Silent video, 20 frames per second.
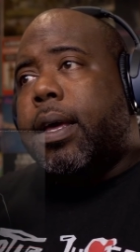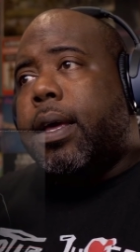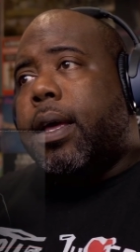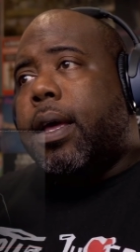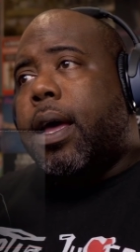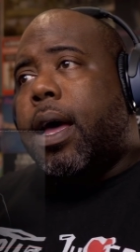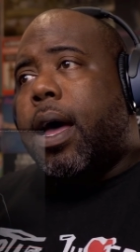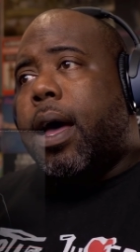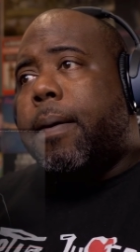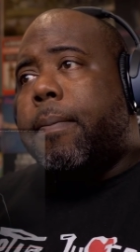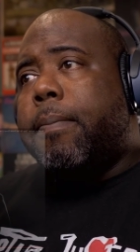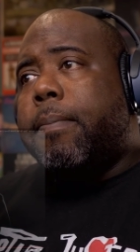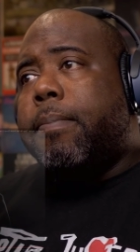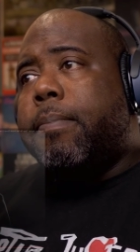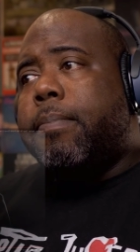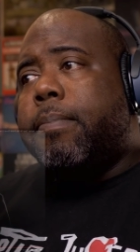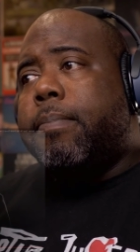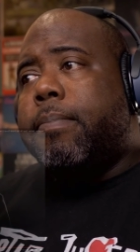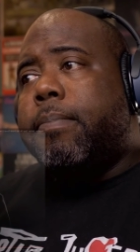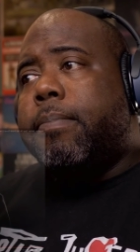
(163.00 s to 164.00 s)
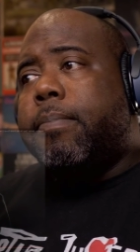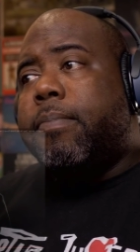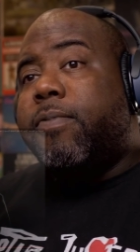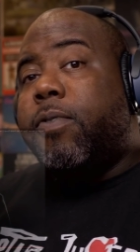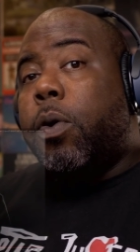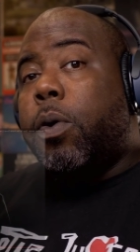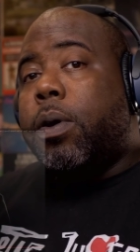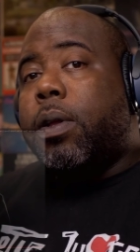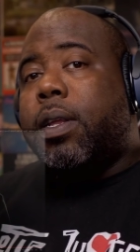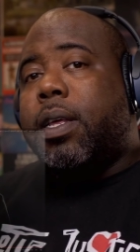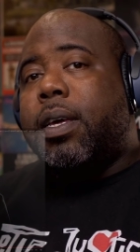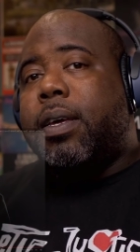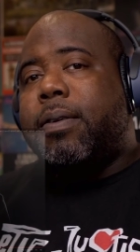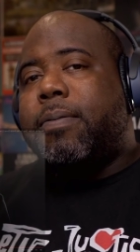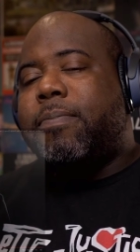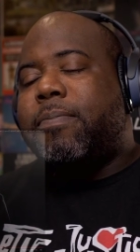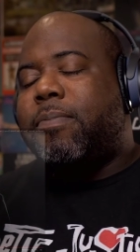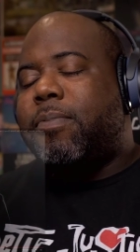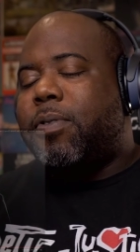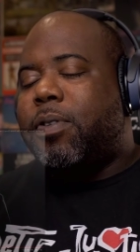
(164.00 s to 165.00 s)
Vocally,
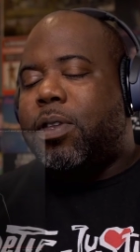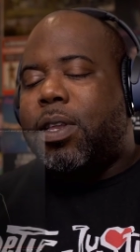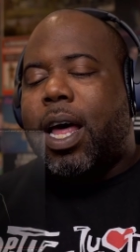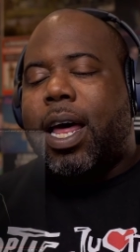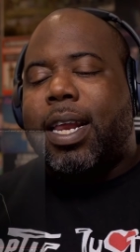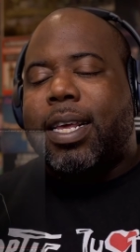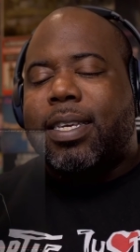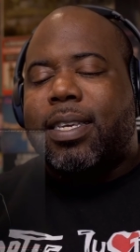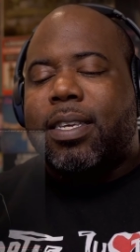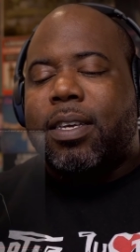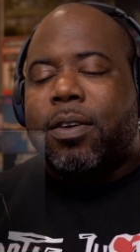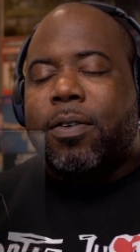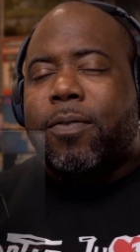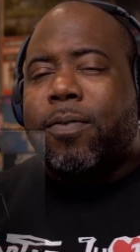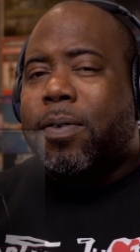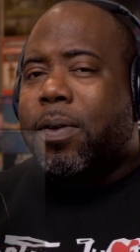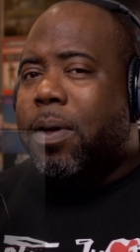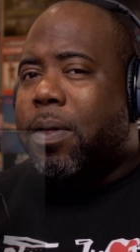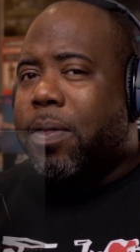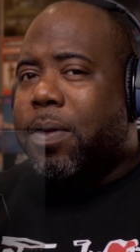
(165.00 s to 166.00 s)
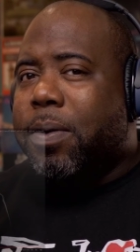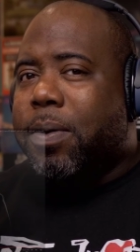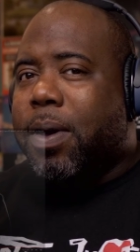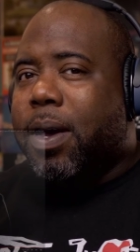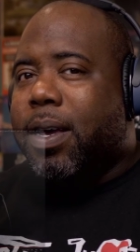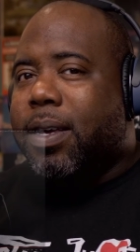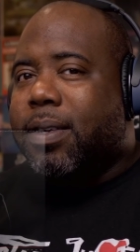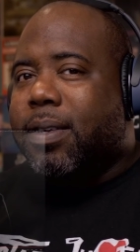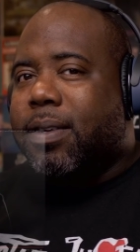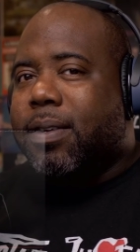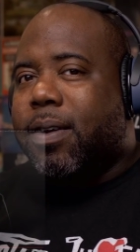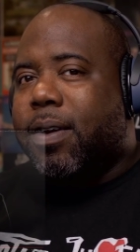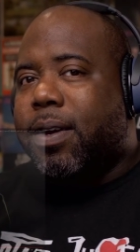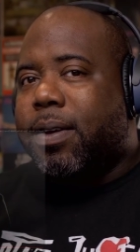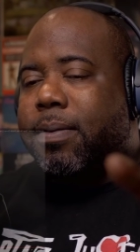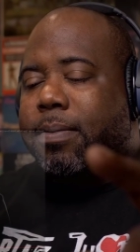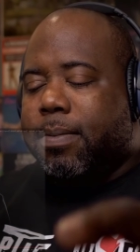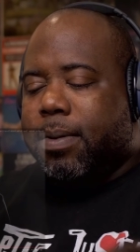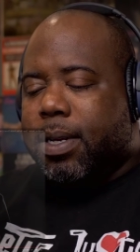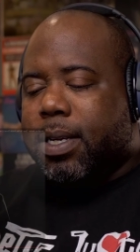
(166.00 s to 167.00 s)
not a single flaw though, guys. All
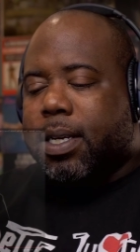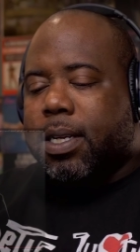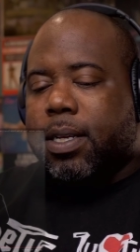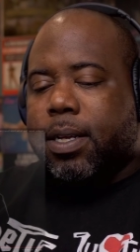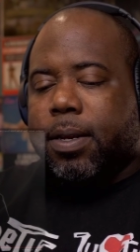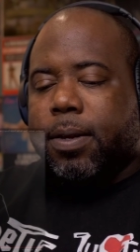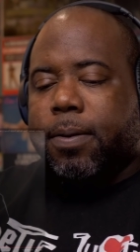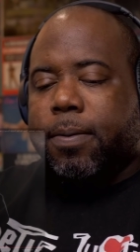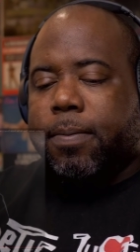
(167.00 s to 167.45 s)
right, let's continue.